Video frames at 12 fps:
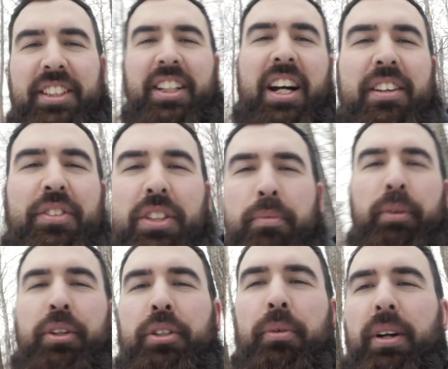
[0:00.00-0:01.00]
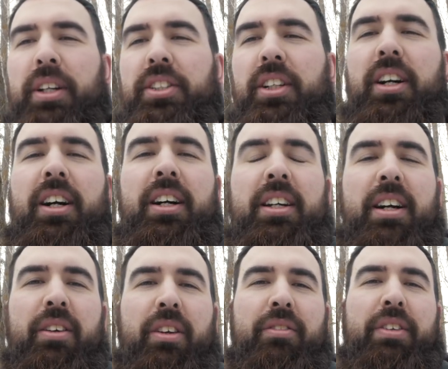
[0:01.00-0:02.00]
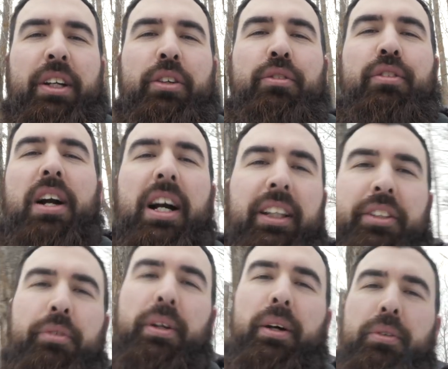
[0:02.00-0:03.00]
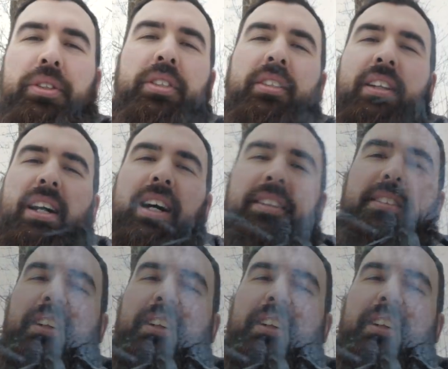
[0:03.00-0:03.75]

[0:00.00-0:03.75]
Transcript: is kind of similar to what I saw out on Vancouver Island when I was at